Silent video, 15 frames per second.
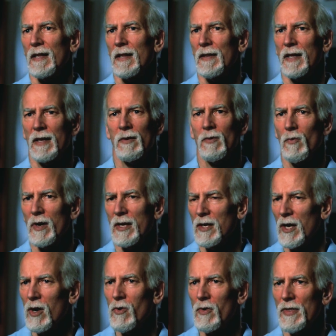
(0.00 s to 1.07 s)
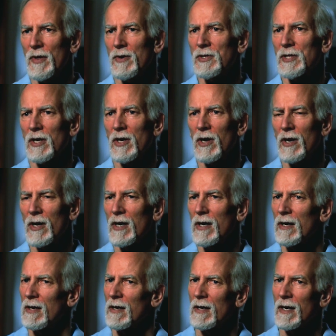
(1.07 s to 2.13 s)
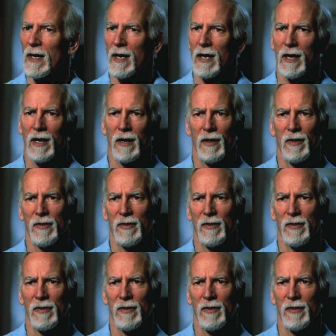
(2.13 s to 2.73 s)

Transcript: that we know when those occur, uh,